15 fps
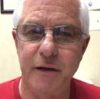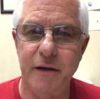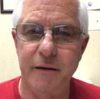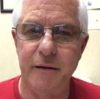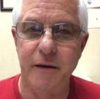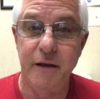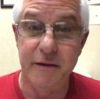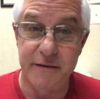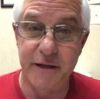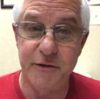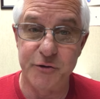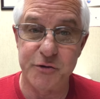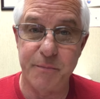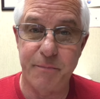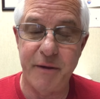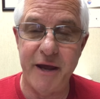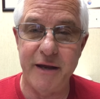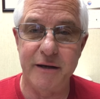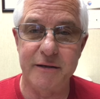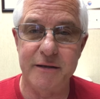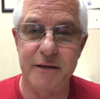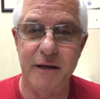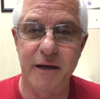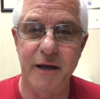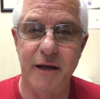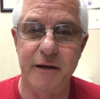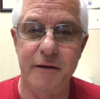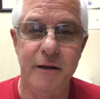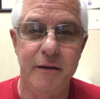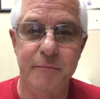And then there's a pain at the
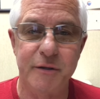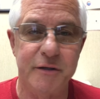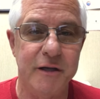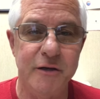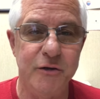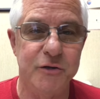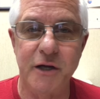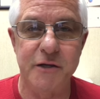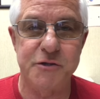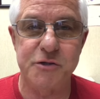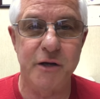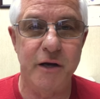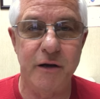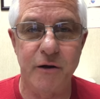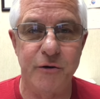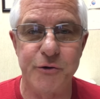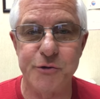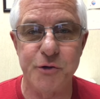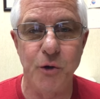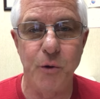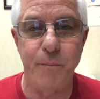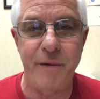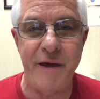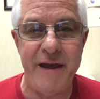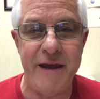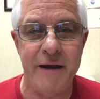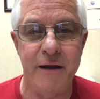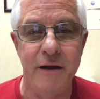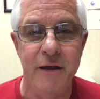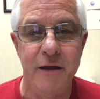end, but then you touch there and there's no
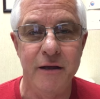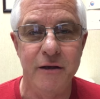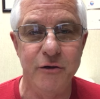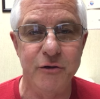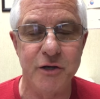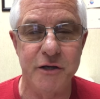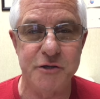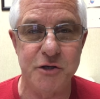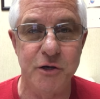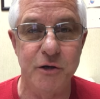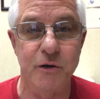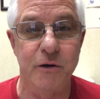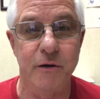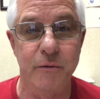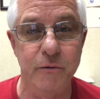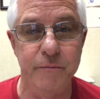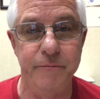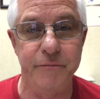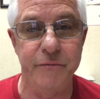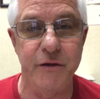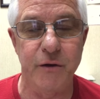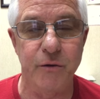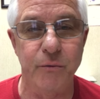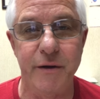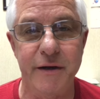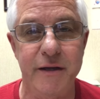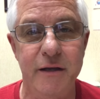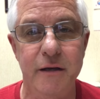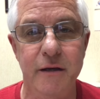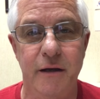pain. You touch here and oop, there it went
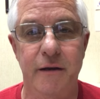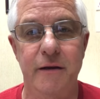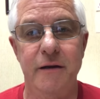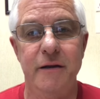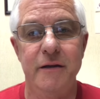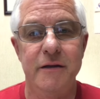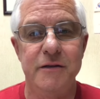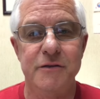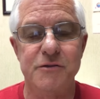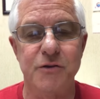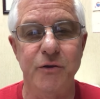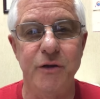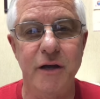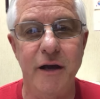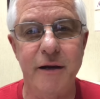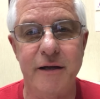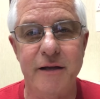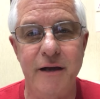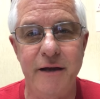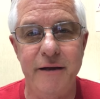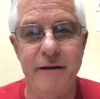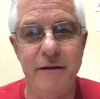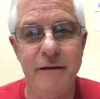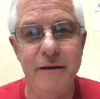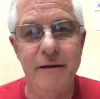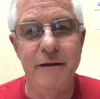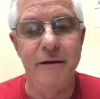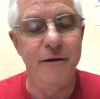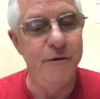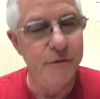again. So you got to kind of
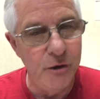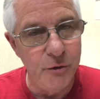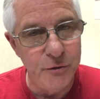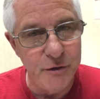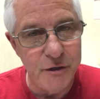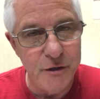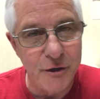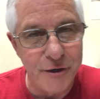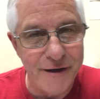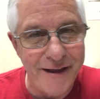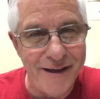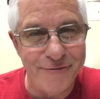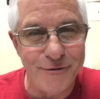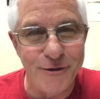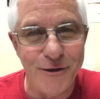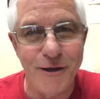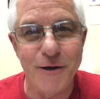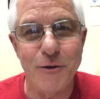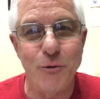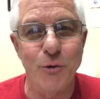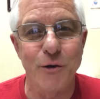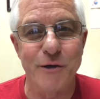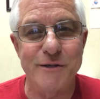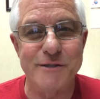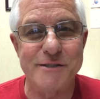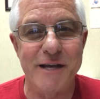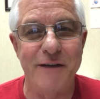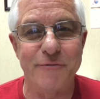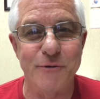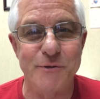know that you're going to have a lot of quirks
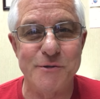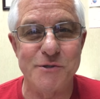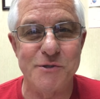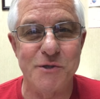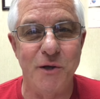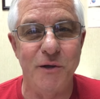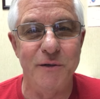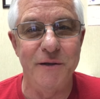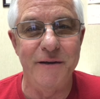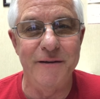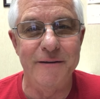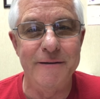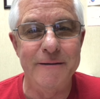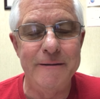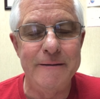after this is all done.